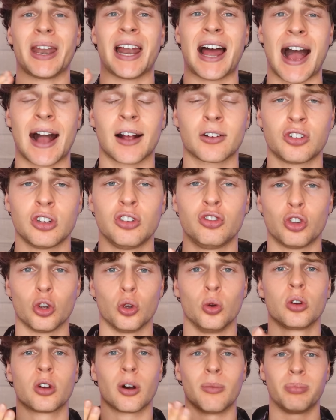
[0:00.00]
and I actually
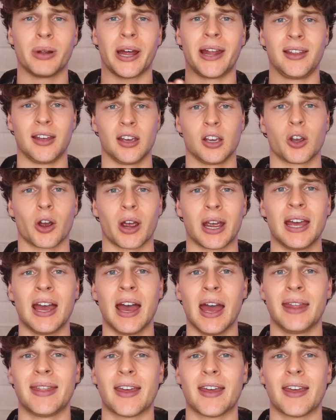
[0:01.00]
do completely agree.